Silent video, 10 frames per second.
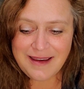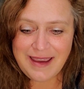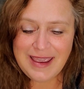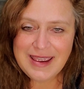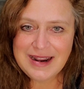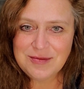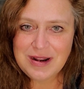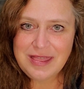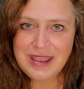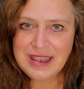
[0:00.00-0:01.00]
and I want
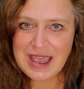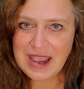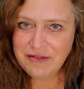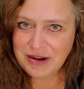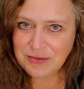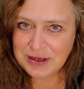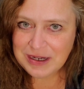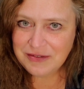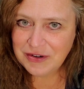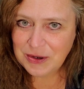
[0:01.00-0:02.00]
to thank
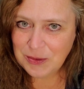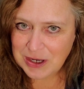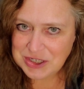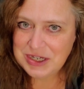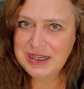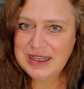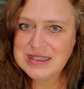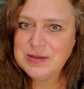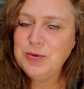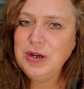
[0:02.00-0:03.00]
everyone for watching and
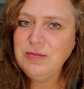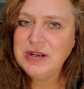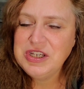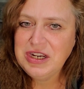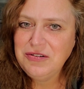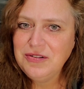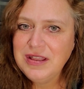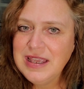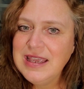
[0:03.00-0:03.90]
supporting my channel.